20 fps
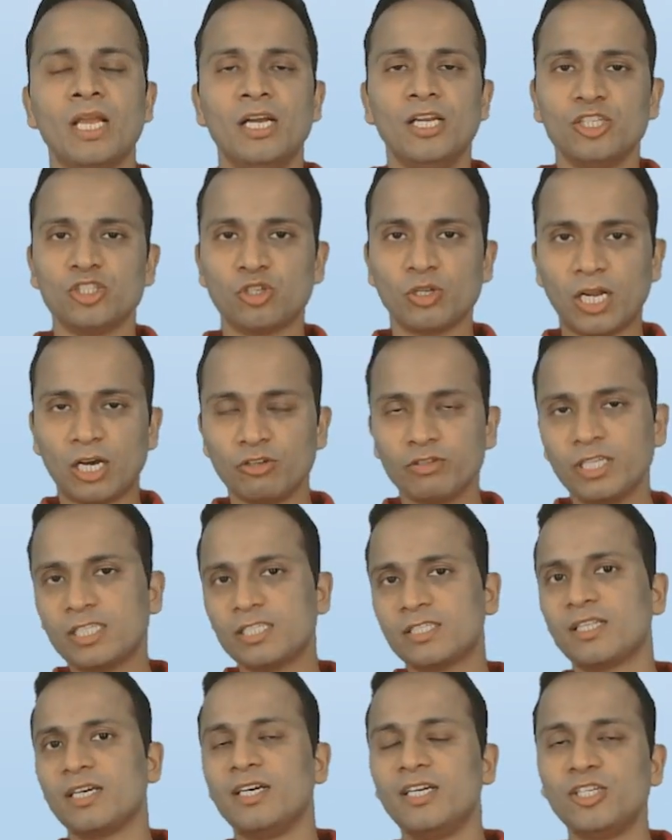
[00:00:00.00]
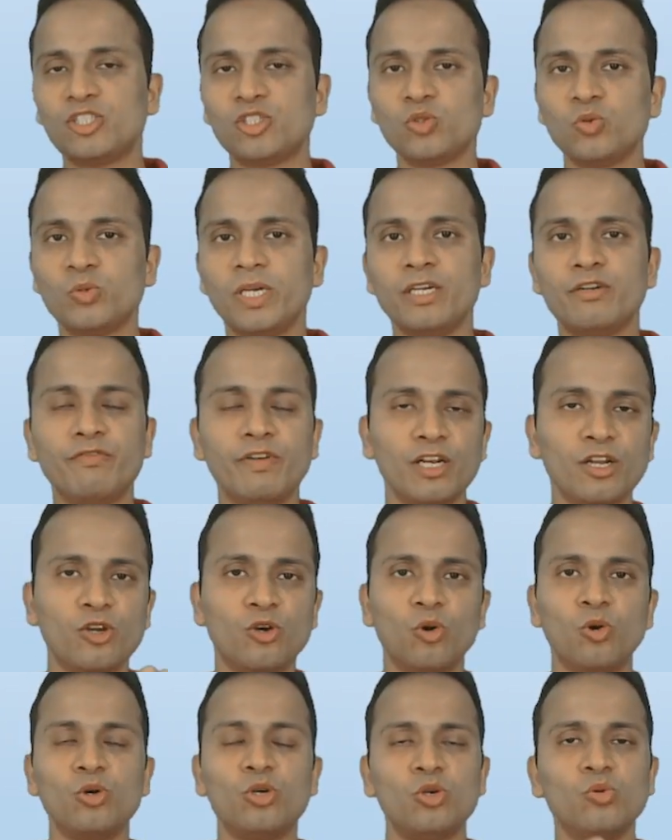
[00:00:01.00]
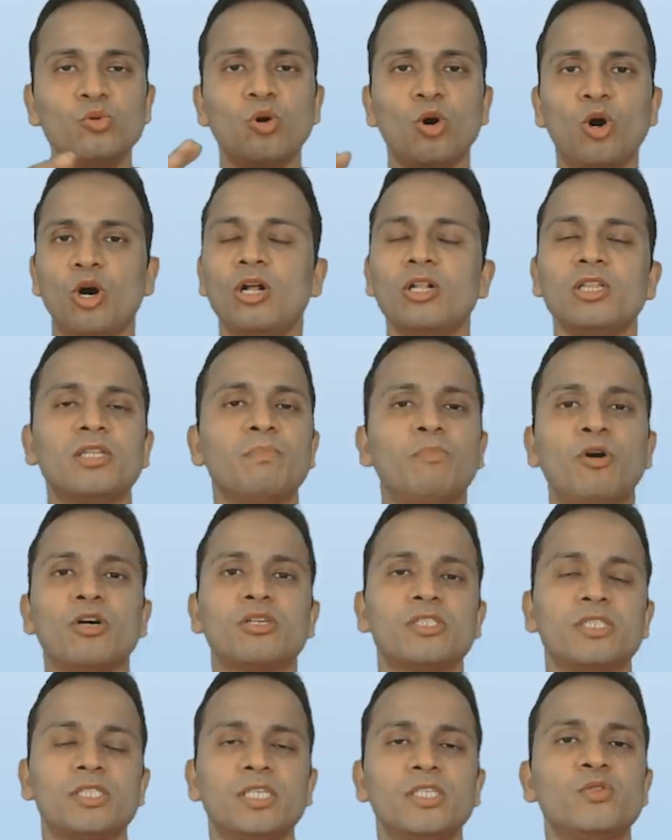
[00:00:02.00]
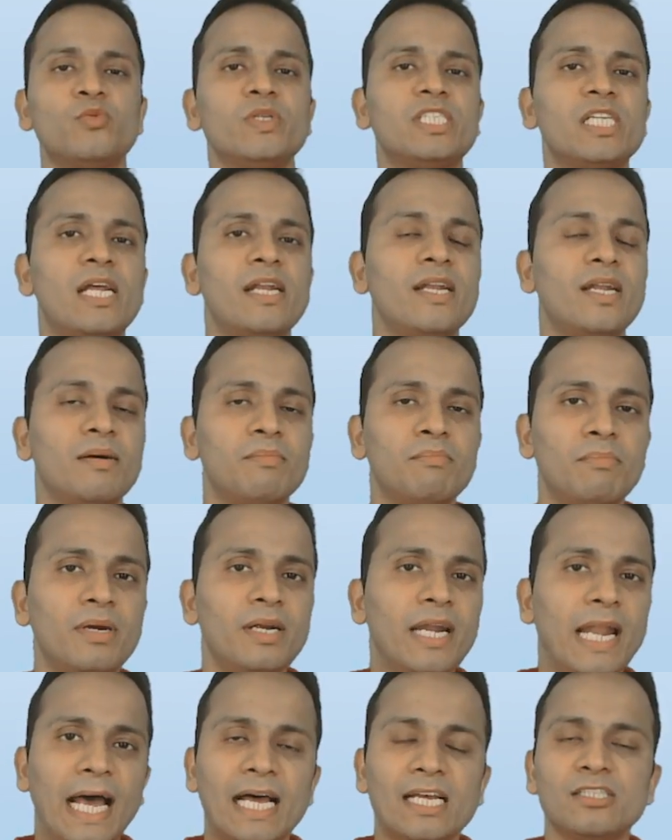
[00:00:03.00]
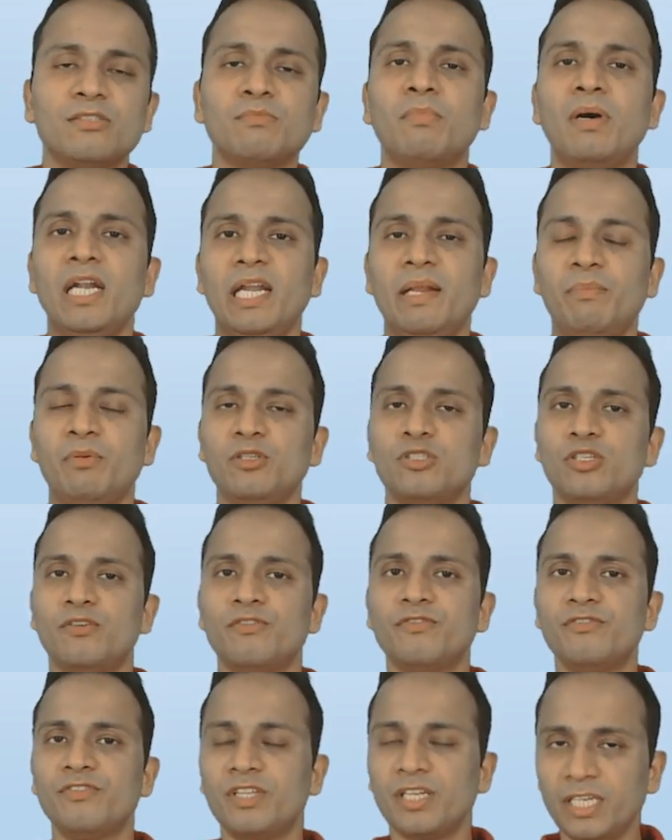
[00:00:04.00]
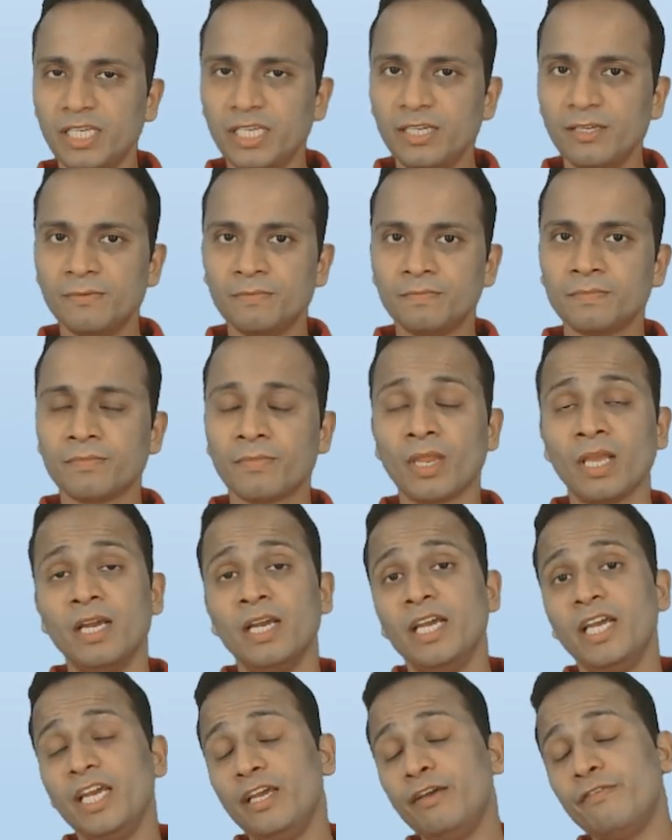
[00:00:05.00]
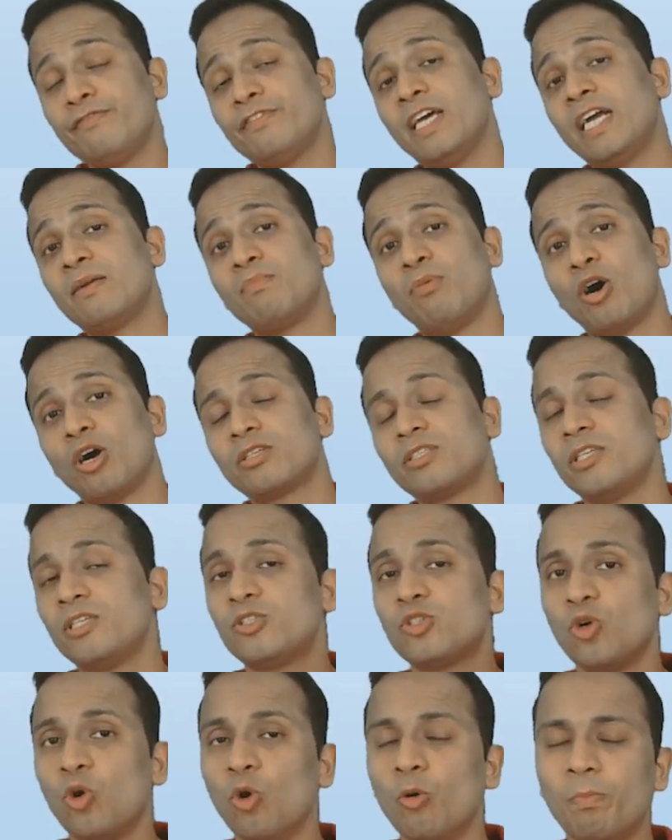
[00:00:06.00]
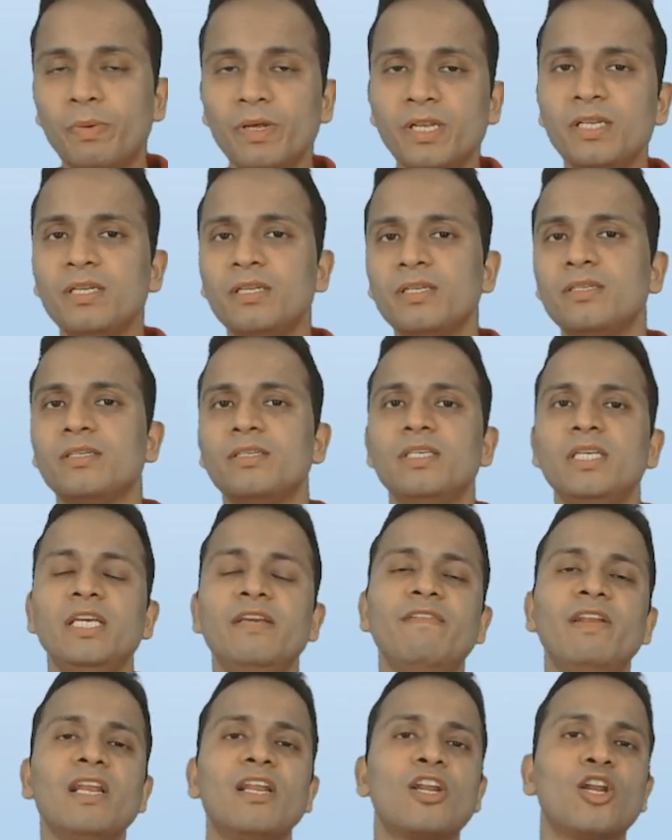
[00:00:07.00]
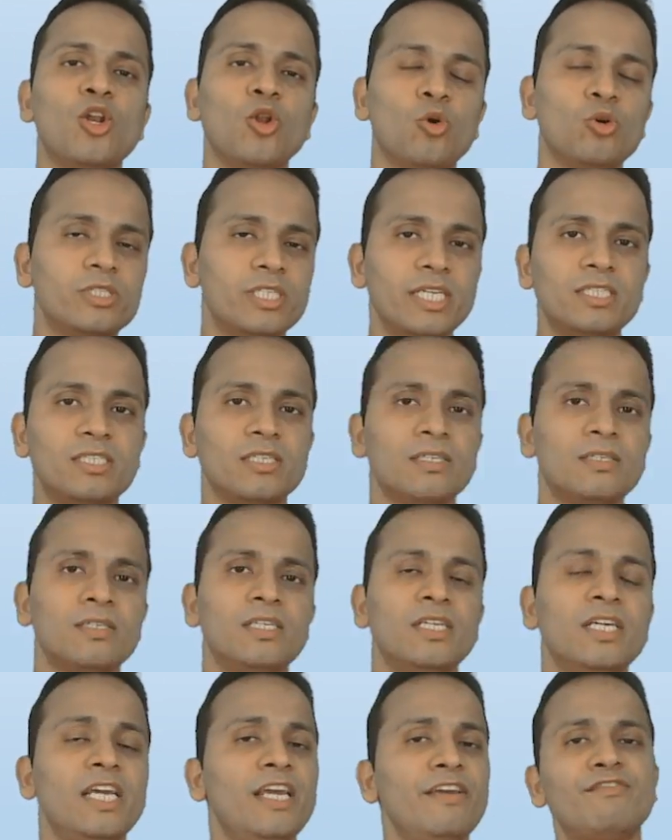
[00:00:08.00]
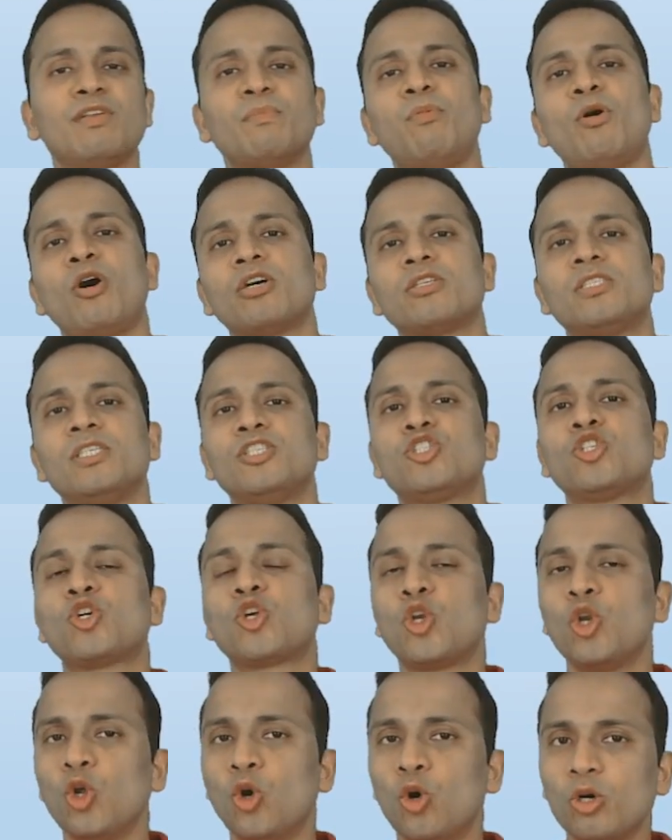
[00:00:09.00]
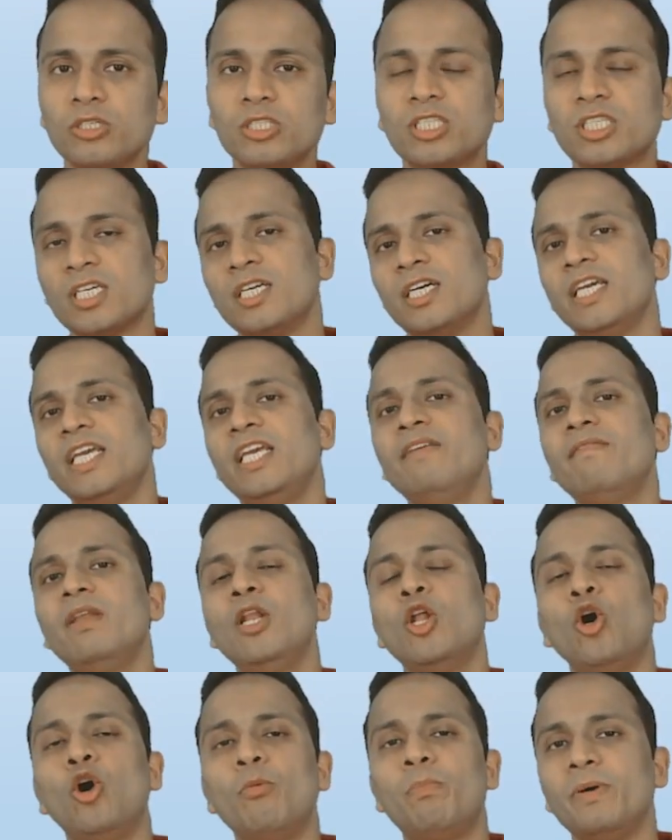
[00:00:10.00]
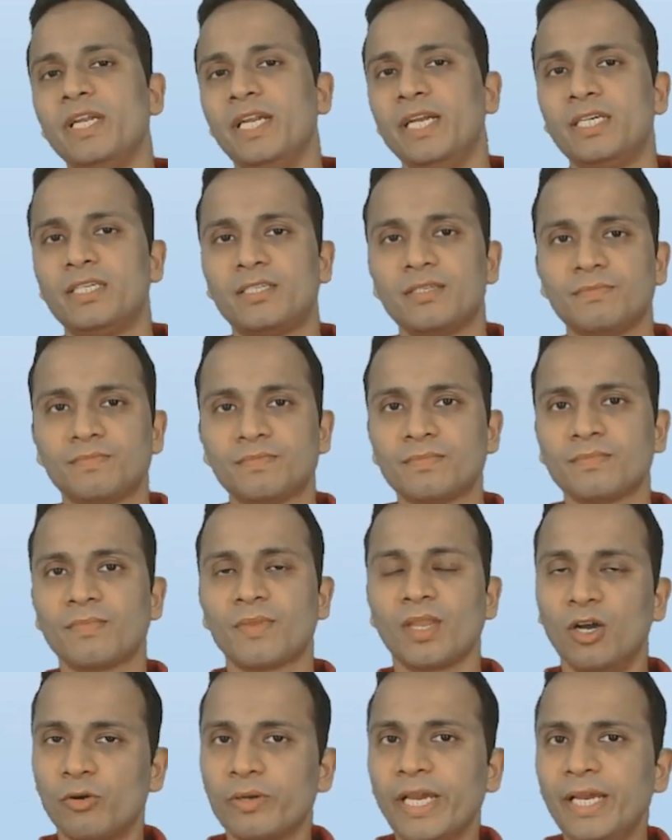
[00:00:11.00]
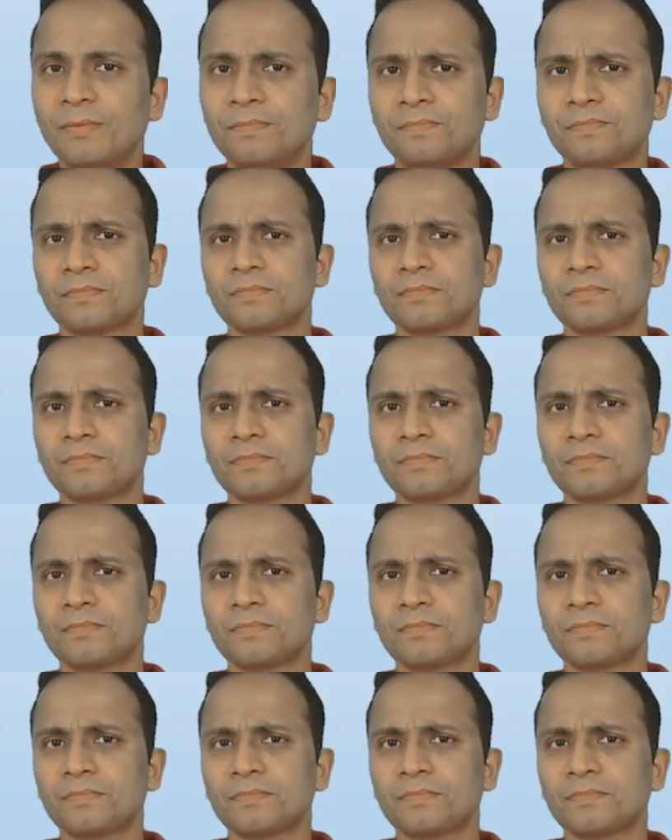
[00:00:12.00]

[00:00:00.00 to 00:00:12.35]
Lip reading: So now this third student will go to all the boxes which are numbered as multiples of 3. If that box is open, he will close it. If the box is closed, he will open it. Okay.